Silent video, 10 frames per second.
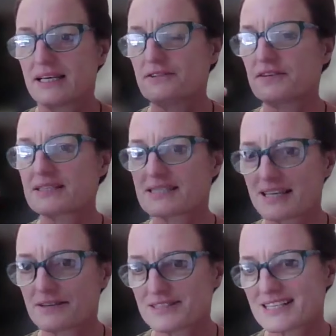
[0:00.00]
If
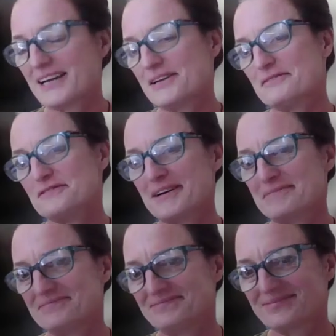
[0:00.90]
it's kind of
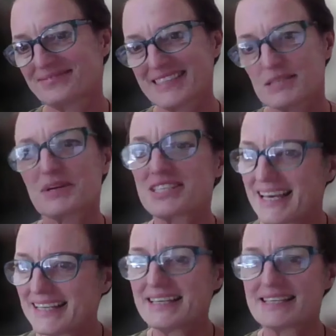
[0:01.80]

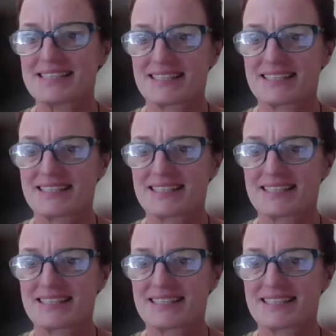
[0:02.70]
spontaneous,